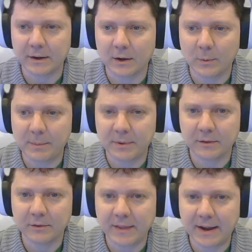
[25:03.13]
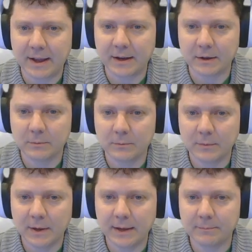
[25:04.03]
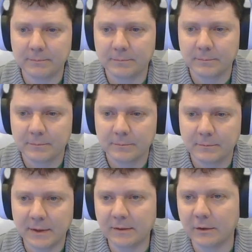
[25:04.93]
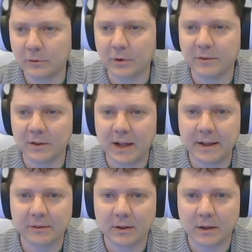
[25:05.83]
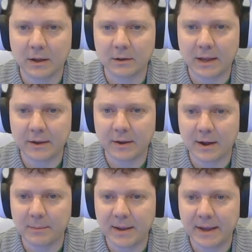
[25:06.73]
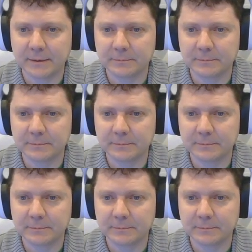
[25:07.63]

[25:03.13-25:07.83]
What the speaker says: weapons, and that kind of... It does trivialize a lot of the combat.